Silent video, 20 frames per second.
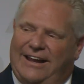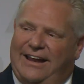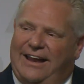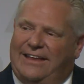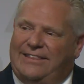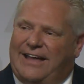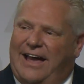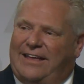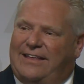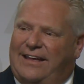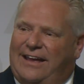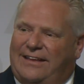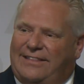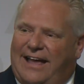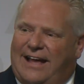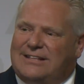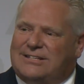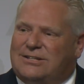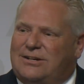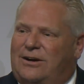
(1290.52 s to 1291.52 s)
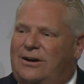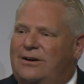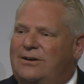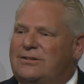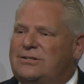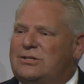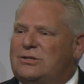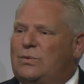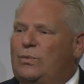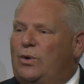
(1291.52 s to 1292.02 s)
and that
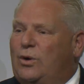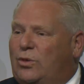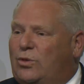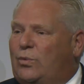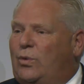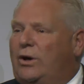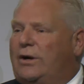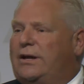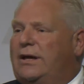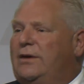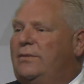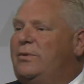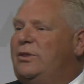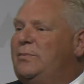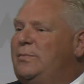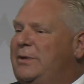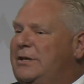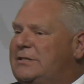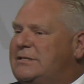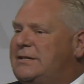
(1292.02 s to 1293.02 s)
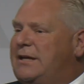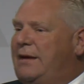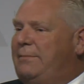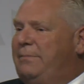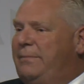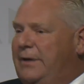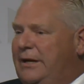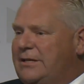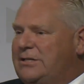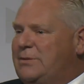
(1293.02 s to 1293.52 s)
starts with working with the
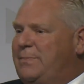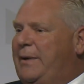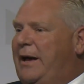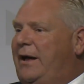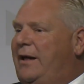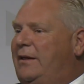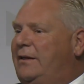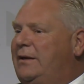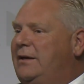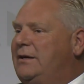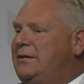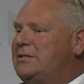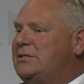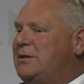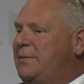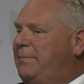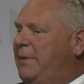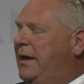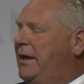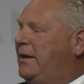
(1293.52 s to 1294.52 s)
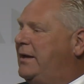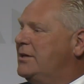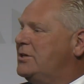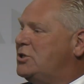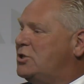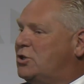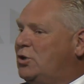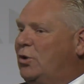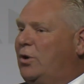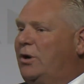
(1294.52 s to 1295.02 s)
municipalities to make
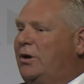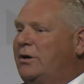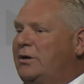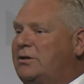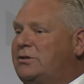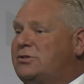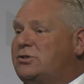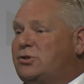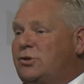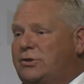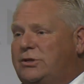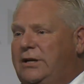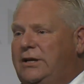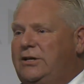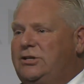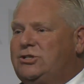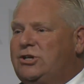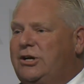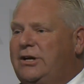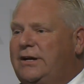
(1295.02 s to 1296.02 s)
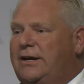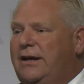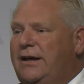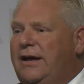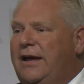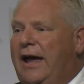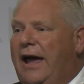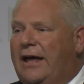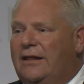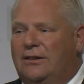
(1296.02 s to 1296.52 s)
historic, strategic,
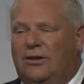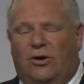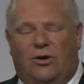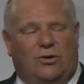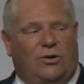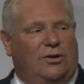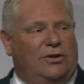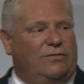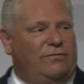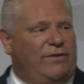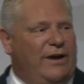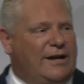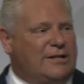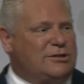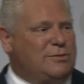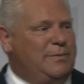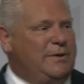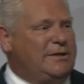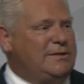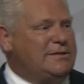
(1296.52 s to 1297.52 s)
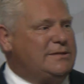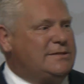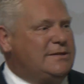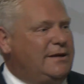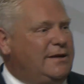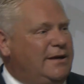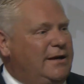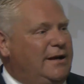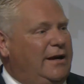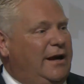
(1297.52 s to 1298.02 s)
and local investments
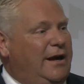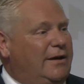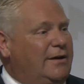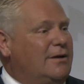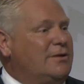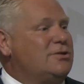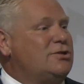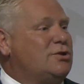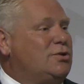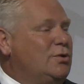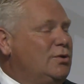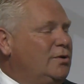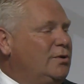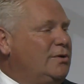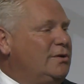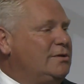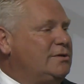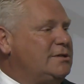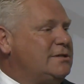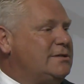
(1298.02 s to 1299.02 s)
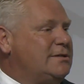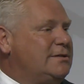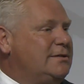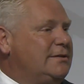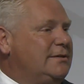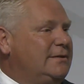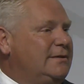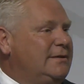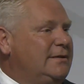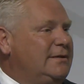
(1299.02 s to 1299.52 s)
in our schools,
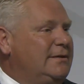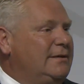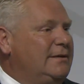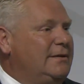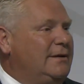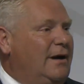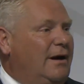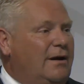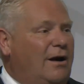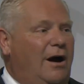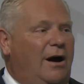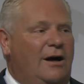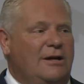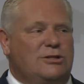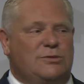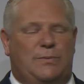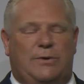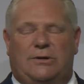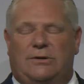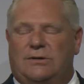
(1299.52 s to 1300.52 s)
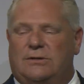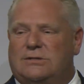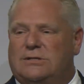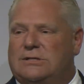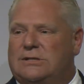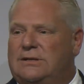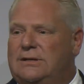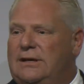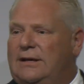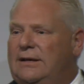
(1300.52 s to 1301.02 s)
our
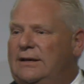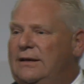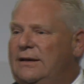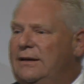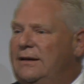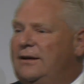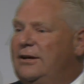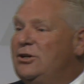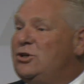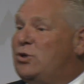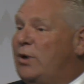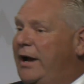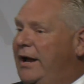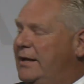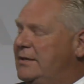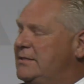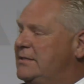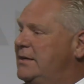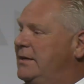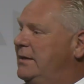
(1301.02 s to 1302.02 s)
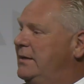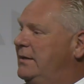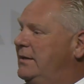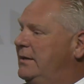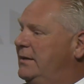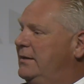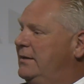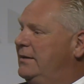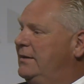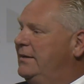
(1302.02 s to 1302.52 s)
hospitals, transit,
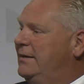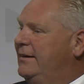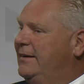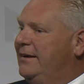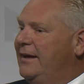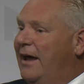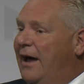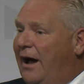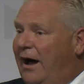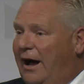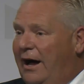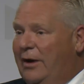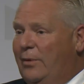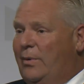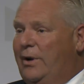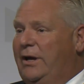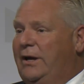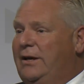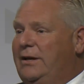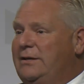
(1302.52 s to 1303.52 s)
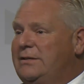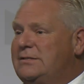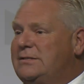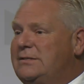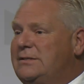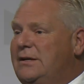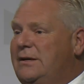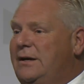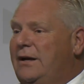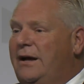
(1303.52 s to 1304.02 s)

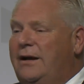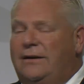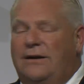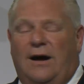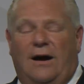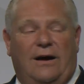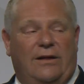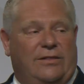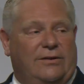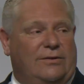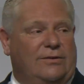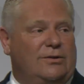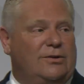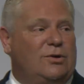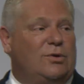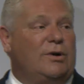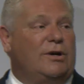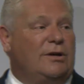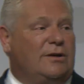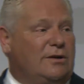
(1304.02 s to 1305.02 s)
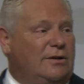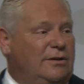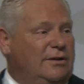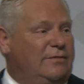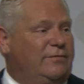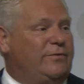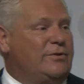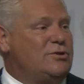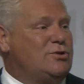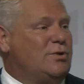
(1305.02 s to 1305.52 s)
highways, and other critical
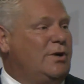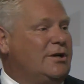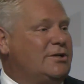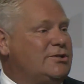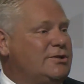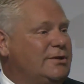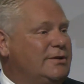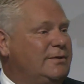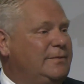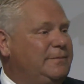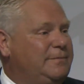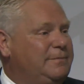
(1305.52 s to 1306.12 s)
infrastructure.